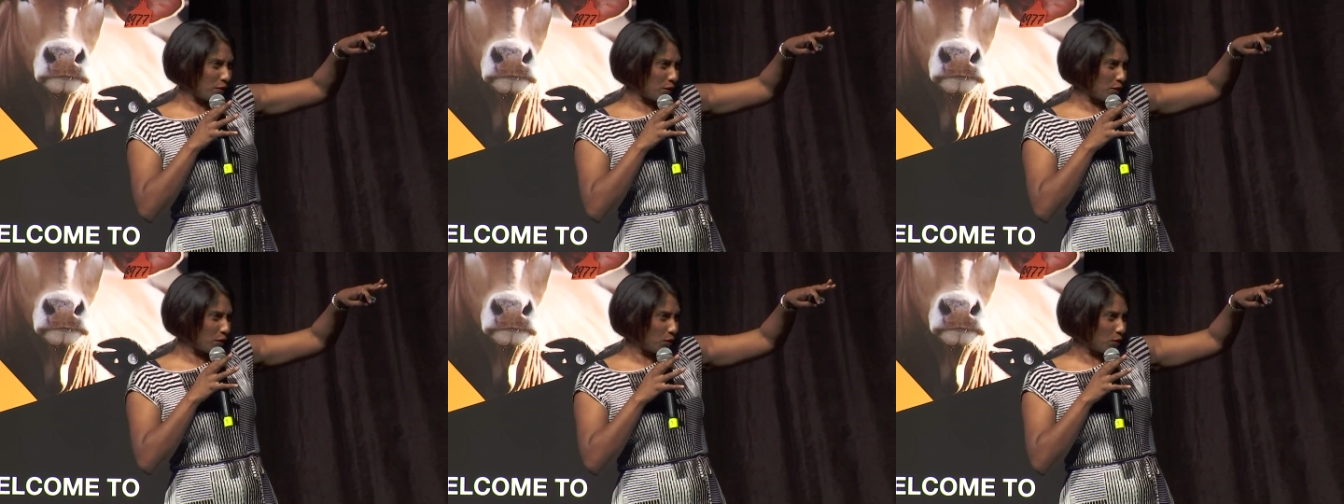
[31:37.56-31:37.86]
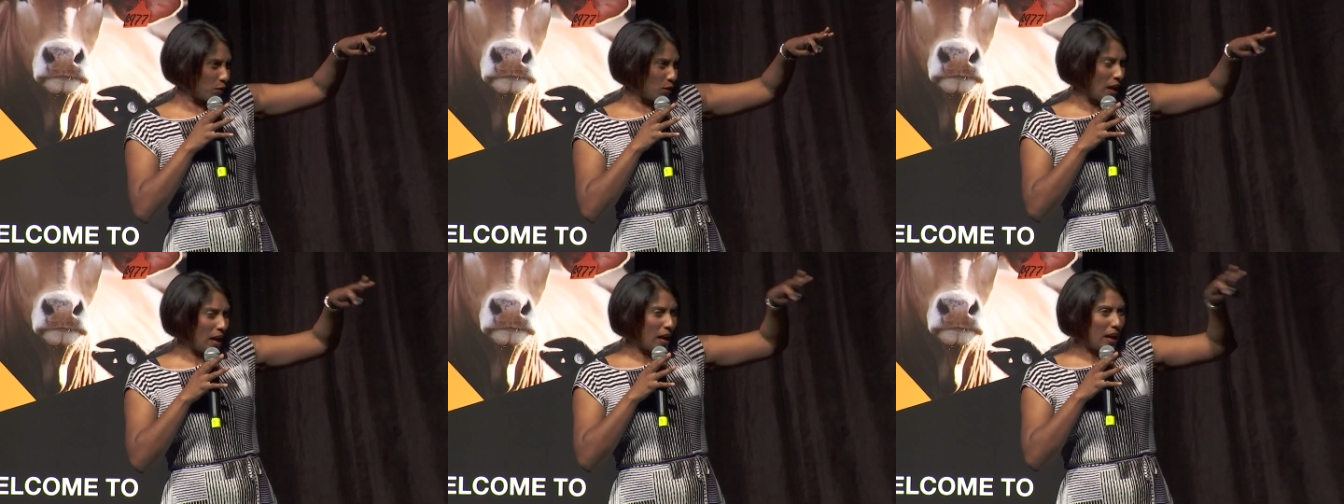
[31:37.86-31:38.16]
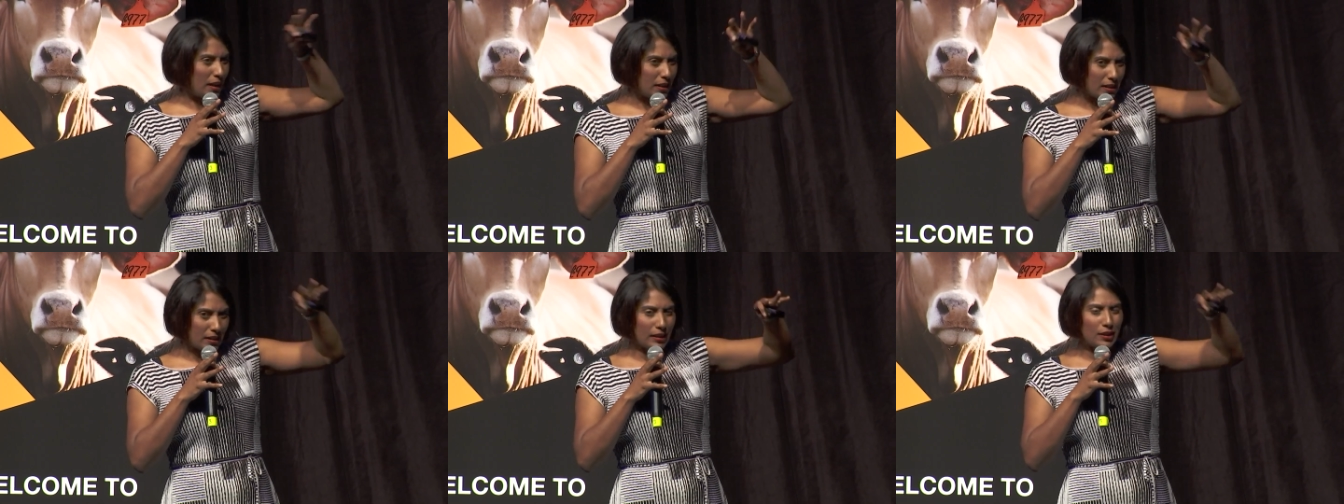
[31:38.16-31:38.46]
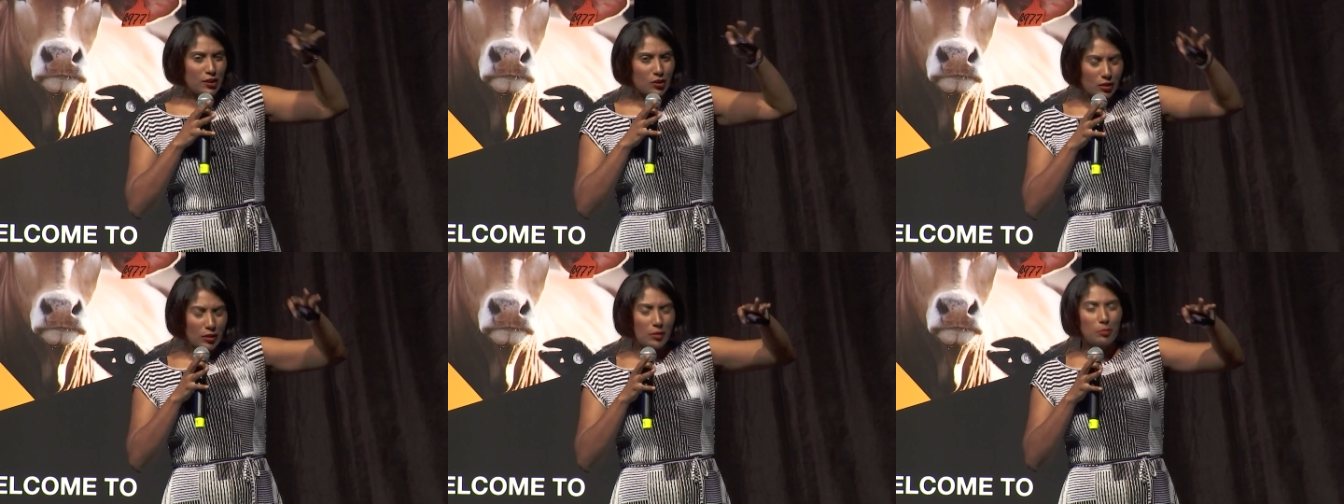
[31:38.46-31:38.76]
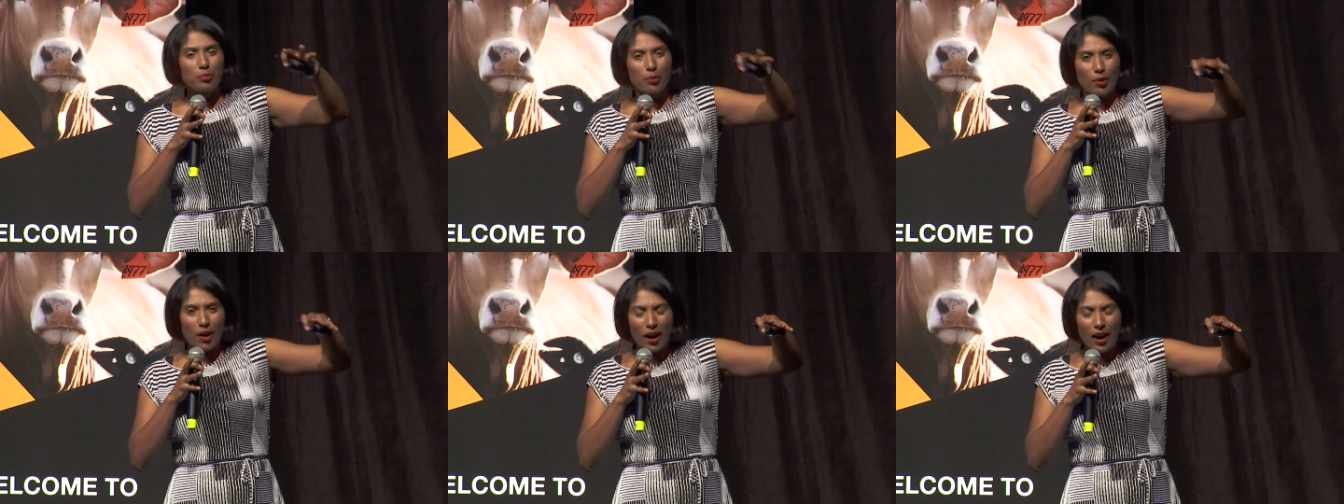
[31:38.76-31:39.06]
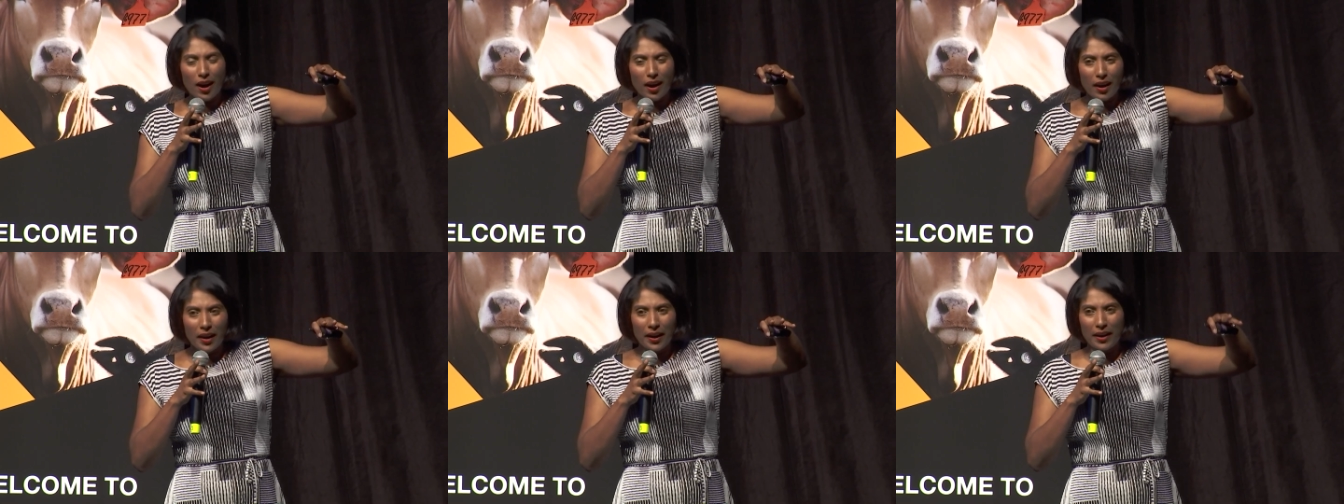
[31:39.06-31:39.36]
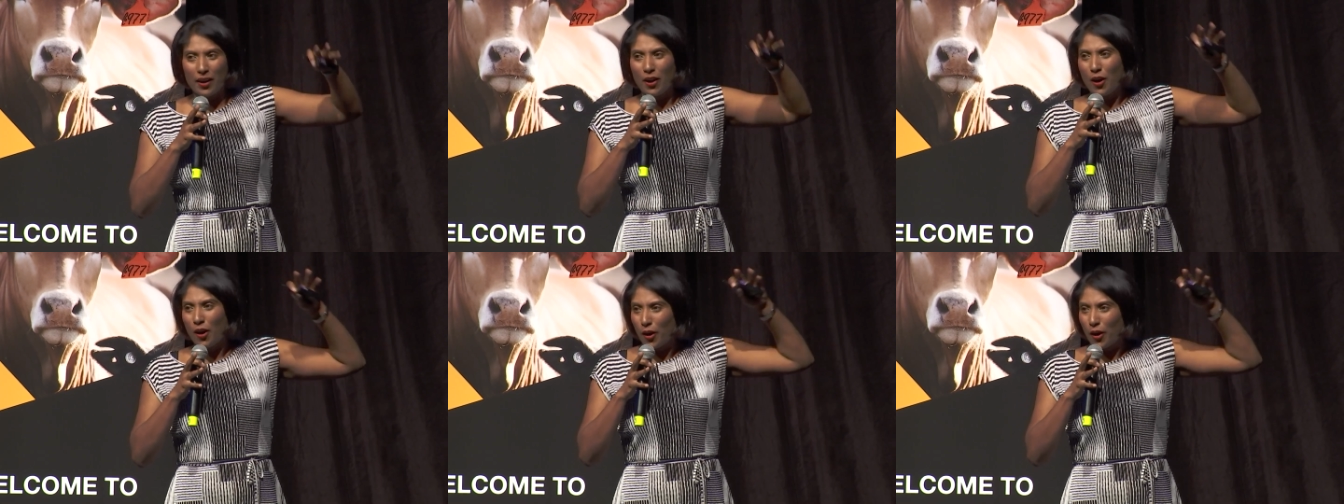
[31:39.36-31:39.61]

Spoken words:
you is literally part